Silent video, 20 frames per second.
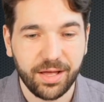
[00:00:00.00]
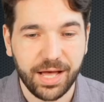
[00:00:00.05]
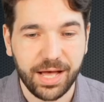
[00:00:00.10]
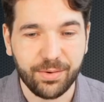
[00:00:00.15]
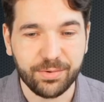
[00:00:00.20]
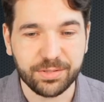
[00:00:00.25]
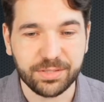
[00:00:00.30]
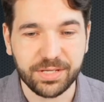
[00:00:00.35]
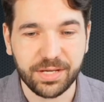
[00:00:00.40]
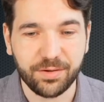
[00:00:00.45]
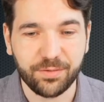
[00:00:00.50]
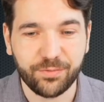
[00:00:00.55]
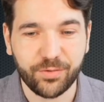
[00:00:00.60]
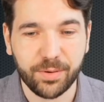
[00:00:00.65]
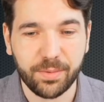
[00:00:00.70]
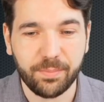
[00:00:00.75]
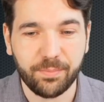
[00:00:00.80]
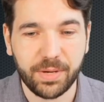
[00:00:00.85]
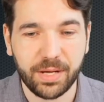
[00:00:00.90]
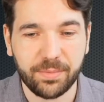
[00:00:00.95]
I was
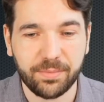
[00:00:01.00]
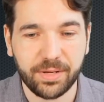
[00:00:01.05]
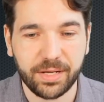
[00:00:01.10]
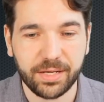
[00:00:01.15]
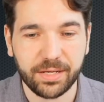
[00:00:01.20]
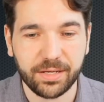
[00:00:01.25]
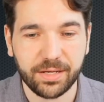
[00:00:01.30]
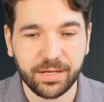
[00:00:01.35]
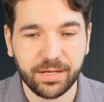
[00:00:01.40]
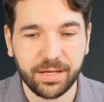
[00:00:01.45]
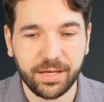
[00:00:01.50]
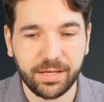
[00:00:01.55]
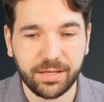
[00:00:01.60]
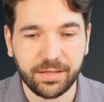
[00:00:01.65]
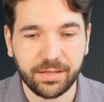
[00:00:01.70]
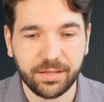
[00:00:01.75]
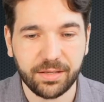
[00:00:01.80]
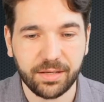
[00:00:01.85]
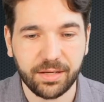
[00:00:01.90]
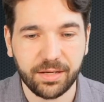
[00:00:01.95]
informed by my
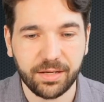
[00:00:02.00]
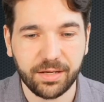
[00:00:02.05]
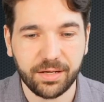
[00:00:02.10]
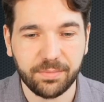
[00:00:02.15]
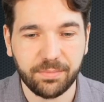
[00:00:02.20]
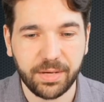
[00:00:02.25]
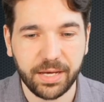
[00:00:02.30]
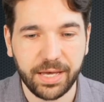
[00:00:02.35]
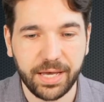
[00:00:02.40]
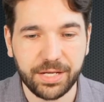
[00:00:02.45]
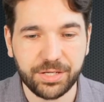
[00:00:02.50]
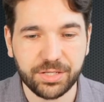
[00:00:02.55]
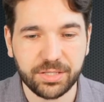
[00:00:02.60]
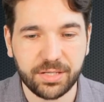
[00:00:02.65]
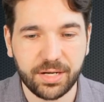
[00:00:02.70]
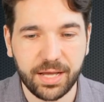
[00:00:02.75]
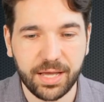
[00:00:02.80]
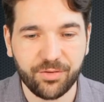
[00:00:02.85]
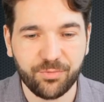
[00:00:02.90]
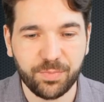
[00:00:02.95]
my
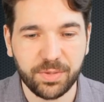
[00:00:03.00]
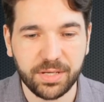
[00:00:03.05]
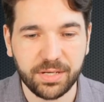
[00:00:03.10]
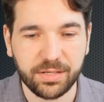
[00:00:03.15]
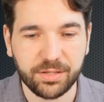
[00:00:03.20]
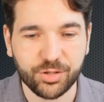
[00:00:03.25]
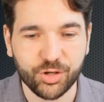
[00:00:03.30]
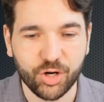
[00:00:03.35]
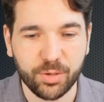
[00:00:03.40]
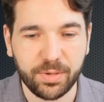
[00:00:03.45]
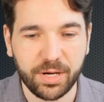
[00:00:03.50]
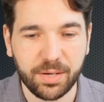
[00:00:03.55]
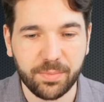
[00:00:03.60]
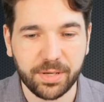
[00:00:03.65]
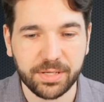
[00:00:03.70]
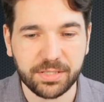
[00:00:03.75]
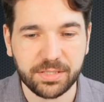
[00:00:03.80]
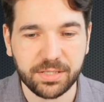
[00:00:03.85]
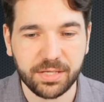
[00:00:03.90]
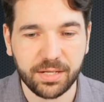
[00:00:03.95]
agent that I have been terminated
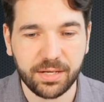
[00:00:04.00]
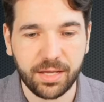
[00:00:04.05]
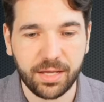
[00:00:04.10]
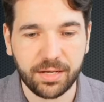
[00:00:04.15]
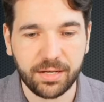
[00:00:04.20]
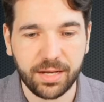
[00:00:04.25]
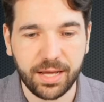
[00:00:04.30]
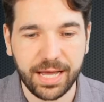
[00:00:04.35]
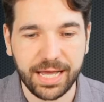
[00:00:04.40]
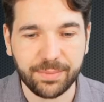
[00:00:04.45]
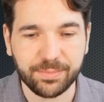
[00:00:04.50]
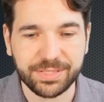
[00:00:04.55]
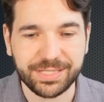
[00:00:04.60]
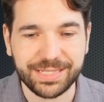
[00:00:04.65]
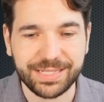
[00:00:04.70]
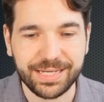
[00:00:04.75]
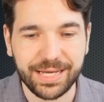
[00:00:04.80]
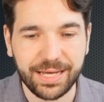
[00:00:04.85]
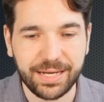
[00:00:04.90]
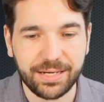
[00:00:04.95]
by CNN. I am
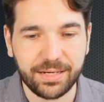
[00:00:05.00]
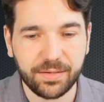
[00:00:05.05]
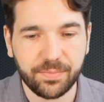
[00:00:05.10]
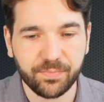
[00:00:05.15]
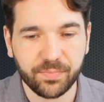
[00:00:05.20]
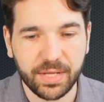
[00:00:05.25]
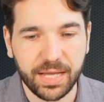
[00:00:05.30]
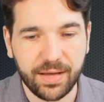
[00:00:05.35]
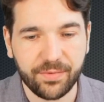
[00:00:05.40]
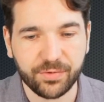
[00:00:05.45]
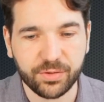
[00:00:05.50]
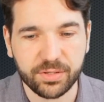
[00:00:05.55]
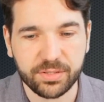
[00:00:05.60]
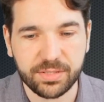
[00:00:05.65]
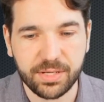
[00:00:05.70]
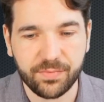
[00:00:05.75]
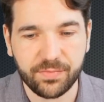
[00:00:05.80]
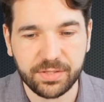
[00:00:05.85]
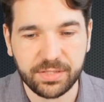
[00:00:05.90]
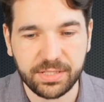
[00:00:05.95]
stunned. After
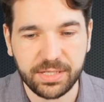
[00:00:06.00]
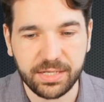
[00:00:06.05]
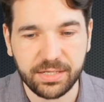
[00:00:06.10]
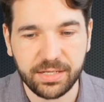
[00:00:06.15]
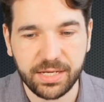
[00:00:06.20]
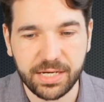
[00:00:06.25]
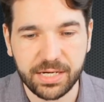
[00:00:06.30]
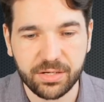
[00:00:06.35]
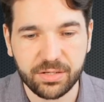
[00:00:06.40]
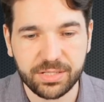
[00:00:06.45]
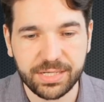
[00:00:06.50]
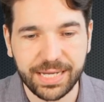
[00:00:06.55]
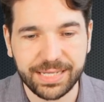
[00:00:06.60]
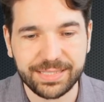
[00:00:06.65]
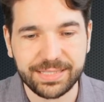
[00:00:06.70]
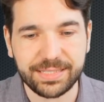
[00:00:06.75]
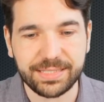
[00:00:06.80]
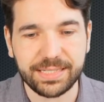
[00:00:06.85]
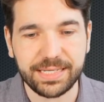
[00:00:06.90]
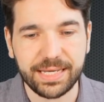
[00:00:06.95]
17 years
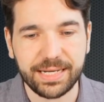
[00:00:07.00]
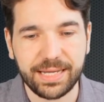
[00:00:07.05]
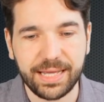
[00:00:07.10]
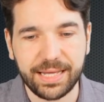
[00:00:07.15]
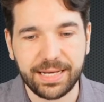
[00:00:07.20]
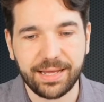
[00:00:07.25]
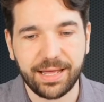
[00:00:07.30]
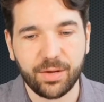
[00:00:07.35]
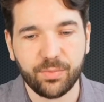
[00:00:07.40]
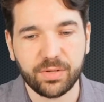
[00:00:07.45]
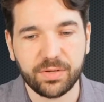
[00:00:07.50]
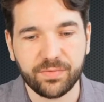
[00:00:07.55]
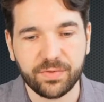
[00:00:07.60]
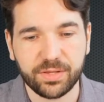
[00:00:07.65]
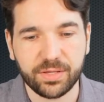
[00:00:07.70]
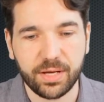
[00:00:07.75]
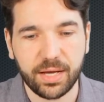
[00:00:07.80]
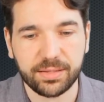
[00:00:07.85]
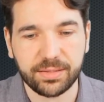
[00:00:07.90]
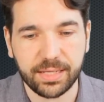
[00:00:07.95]
at CNN, I would have
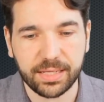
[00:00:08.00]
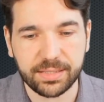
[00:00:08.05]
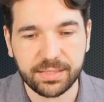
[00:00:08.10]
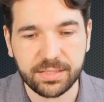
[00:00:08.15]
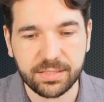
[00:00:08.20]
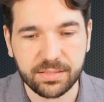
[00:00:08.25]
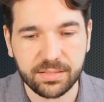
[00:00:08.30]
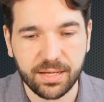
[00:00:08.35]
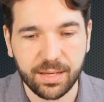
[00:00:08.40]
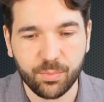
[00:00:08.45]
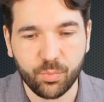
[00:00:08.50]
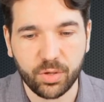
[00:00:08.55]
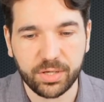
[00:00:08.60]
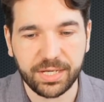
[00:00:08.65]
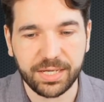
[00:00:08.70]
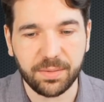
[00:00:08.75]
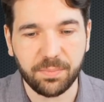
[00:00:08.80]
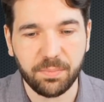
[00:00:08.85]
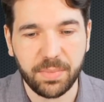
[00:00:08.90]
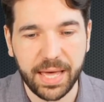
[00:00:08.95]
thought that
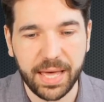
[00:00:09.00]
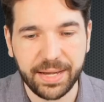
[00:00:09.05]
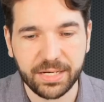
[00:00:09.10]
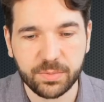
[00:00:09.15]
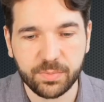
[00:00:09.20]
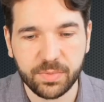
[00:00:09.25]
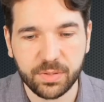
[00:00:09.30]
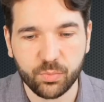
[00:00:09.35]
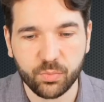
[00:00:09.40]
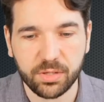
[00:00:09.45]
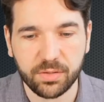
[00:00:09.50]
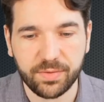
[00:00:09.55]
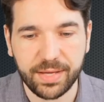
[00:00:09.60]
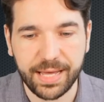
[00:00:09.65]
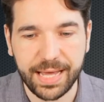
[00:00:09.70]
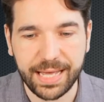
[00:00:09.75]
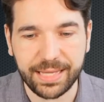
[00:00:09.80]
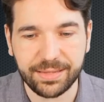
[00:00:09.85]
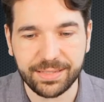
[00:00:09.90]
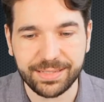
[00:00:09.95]
someone in management would have
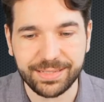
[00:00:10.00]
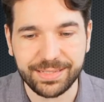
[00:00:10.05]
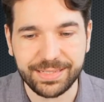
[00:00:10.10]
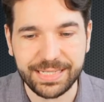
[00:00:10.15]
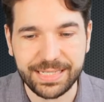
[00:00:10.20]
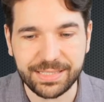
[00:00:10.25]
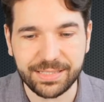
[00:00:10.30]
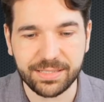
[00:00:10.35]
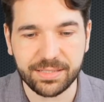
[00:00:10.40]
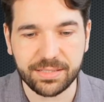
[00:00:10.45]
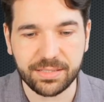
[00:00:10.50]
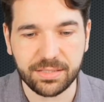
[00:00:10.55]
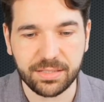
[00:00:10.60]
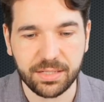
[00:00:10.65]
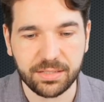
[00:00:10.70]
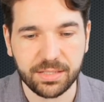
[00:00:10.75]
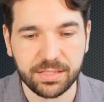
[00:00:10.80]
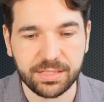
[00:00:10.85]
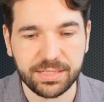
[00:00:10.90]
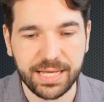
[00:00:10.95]
had the
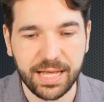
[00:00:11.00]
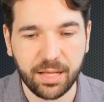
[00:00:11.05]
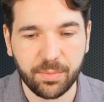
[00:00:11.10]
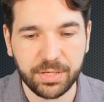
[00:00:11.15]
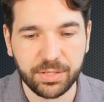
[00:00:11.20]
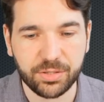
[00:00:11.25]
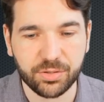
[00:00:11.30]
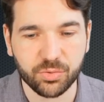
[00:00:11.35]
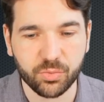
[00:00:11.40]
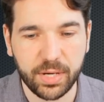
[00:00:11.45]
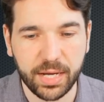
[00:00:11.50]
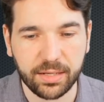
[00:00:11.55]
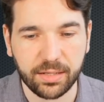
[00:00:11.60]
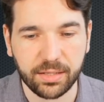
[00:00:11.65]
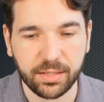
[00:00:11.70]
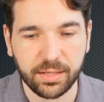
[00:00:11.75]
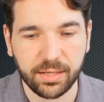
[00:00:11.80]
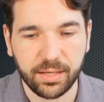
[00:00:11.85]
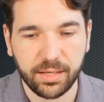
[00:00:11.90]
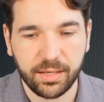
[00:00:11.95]
decency to tell me
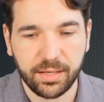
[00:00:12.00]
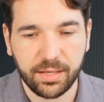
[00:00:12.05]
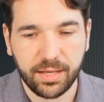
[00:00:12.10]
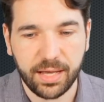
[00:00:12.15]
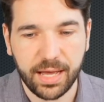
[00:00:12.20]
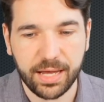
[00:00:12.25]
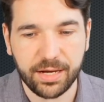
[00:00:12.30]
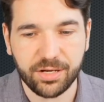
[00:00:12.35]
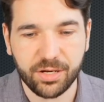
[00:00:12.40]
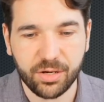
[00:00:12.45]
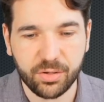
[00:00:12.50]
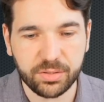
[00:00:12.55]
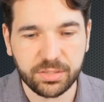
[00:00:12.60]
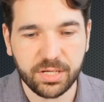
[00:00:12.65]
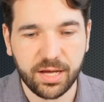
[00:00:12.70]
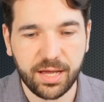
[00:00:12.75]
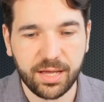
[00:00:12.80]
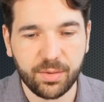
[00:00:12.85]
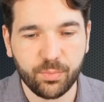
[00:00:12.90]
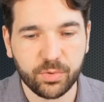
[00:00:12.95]
directly. At no
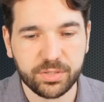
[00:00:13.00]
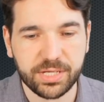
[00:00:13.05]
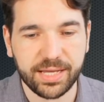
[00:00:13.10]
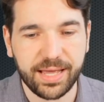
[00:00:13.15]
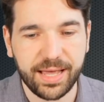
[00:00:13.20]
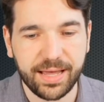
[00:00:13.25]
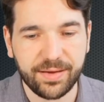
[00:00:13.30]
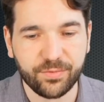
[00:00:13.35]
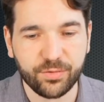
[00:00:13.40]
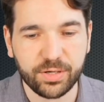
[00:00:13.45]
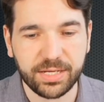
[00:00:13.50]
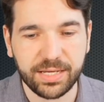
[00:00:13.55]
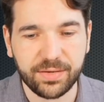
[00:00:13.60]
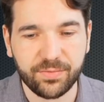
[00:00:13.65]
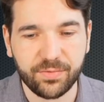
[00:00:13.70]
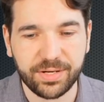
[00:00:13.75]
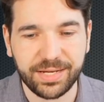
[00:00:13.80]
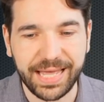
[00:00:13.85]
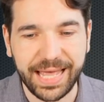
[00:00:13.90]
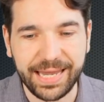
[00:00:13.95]
time was I ever
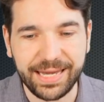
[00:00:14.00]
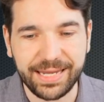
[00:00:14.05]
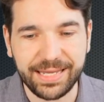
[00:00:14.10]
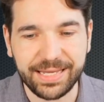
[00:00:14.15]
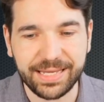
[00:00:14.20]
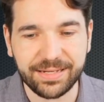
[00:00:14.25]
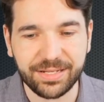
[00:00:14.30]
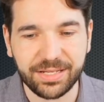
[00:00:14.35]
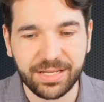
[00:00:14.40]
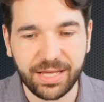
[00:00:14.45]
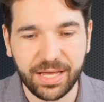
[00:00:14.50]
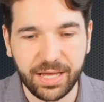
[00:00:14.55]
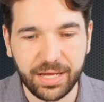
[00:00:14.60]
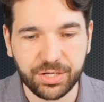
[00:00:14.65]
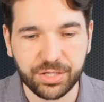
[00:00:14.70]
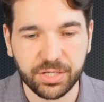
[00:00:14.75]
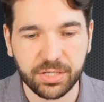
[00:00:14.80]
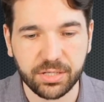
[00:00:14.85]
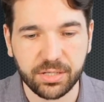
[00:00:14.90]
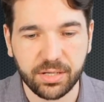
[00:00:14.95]
given any
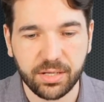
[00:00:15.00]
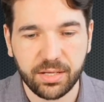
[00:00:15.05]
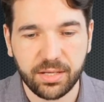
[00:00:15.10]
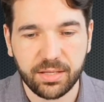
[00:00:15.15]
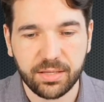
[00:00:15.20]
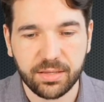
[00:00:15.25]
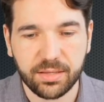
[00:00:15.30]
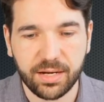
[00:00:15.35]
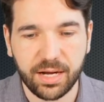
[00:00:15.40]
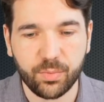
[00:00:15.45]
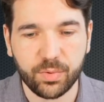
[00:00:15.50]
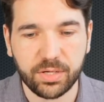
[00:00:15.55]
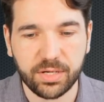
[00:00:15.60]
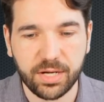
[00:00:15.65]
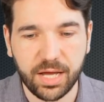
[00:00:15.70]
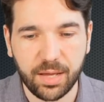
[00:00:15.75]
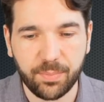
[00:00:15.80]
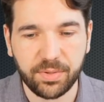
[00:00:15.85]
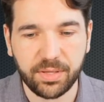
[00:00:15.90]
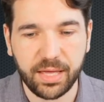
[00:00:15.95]
indication that I would
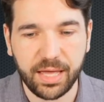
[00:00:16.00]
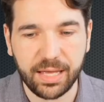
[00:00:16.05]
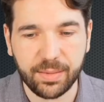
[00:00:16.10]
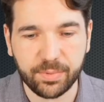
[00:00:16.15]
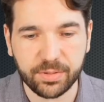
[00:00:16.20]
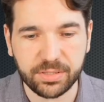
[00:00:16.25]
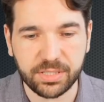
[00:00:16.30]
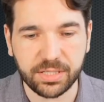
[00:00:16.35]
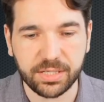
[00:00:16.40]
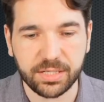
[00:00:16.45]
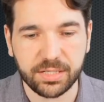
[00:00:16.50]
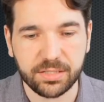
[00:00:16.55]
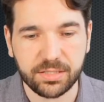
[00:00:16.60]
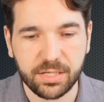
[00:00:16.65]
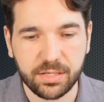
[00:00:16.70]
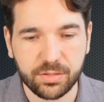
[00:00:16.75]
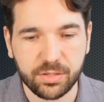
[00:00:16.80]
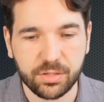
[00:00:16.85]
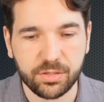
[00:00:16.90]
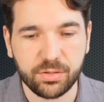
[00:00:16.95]
not be able to
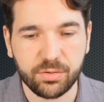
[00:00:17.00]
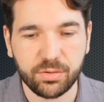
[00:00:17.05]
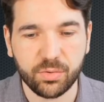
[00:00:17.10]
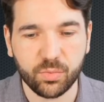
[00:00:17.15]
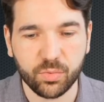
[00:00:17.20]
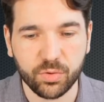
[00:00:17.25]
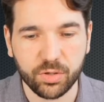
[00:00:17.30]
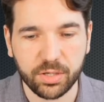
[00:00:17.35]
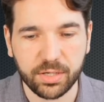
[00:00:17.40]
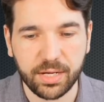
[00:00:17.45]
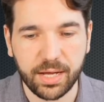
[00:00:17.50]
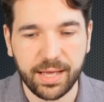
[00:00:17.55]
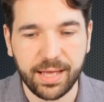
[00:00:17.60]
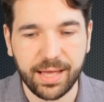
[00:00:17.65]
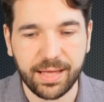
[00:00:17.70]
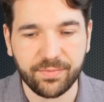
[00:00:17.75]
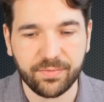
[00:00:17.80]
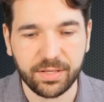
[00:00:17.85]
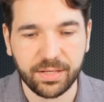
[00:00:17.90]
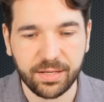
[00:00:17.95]
continue to do the work I
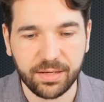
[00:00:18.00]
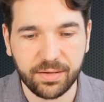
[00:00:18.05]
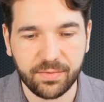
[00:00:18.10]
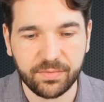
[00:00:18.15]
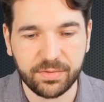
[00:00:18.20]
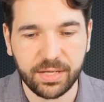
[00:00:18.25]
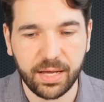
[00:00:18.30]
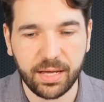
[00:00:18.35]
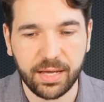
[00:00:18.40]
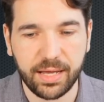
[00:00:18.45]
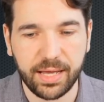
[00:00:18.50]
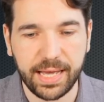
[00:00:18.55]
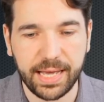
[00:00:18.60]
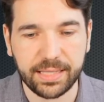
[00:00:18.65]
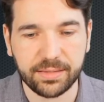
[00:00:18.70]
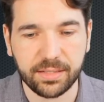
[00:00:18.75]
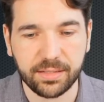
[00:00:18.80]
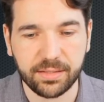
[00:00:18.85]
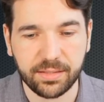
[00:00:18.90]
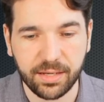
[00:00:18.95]
have loved
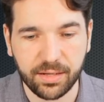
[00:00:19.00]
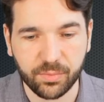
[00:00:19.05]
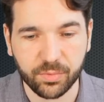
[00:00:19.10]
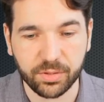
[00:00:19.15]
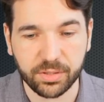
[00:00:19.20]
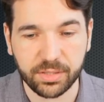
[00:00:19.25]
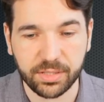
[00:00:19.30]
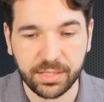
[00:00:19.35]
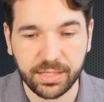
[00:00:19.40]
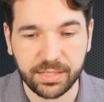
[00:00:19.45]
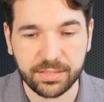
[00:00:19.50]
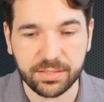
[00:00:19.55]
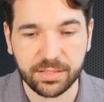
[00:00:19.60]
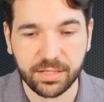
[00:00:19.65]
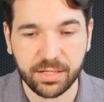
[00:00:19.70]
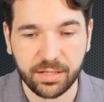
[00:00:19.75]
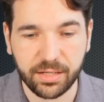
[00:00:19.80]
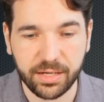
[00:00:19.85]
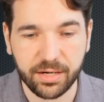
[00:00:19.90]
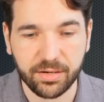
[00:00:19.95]
at the network. It
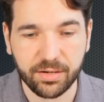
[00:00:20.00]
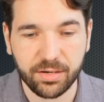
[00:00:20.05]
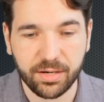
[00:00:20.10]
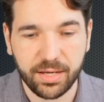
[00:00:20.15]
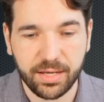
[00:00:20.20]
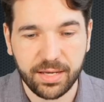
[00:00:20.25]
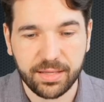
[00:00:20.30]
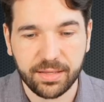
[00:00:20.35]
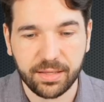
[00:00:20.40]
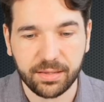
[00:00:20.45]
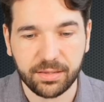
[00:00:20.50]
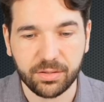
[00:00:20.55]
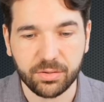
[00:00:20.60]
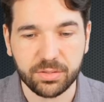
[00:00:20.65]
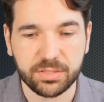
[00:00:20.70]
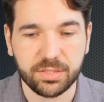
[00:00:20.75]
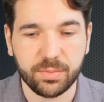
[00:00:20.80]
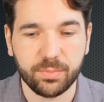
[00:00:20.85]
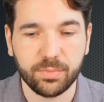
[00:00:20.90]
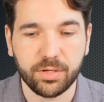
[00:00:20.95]
is clear that there
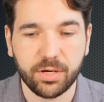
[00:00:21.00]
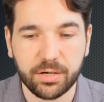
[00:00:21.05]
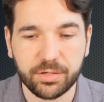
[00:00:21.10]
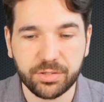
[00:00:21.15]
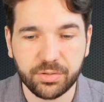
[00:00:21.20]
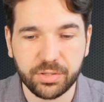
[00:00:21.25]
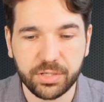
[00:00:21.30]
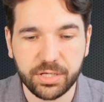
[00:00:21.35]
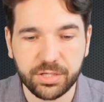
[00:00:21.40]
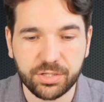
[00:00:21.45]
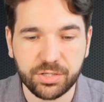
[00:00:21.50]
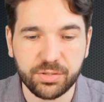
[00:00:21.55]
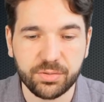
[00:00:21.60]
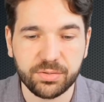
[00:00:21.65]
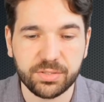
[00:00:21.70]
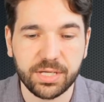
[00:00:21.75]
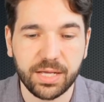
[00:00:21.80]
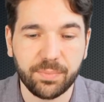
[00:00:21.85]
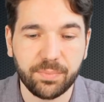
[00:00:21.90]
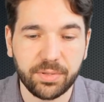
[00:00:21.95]
are some larger
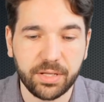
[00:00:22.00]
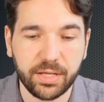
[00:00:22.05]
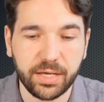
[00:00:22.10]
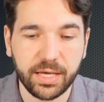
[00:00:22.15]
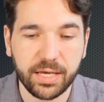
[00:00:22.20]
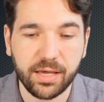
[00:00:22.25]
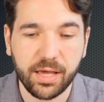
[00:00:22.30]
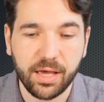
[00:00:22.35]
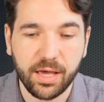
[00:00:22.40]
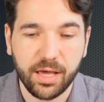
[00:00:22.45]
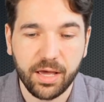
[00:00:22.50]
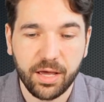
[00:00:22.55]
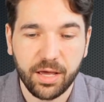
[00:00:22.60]
issues at play.